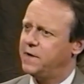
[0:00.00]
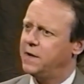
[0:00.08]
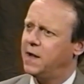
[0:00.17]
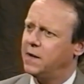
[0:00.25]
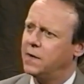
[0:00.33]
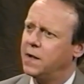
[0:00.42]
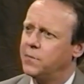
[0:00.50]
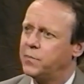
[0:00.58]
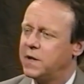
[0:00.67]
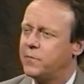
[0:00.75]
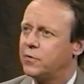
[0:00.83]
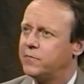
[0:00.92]
and
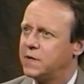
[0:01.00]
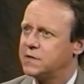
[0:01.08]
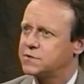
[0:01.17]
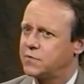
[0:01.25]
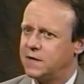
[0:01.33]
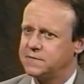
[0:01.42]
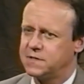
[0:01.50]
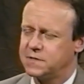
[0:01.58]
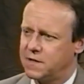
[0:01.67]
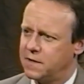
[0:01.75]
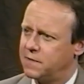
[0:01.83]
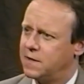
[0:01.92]
people have been described as
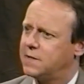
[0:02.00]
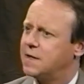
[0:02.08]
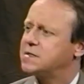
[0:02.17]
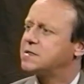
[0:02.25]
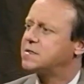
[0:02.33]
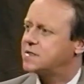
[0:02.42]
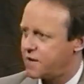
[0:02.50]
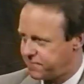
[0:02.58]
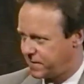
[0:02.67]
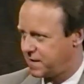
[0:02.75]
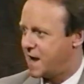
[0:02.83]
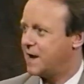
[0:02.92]
that they
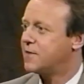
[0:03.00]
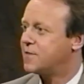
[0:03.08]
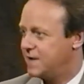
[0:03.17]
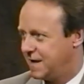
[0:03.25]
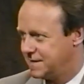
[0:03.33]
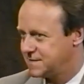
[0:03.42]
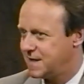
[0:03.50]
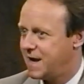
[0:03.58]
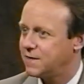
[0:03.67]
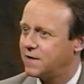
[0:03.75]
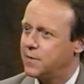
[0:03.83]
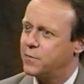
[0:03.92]
stuff a lot of things,
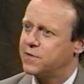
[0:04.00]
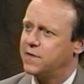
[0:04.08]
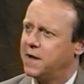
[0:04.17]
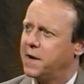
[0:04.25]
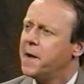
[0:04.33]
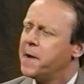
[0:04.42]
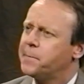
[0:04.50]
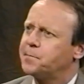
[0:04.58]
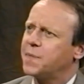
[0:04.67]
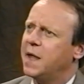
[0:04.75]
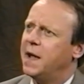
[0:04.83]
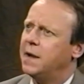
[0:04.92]
that type of thing.
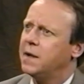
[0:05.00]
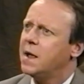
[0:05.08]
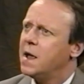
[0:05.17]
And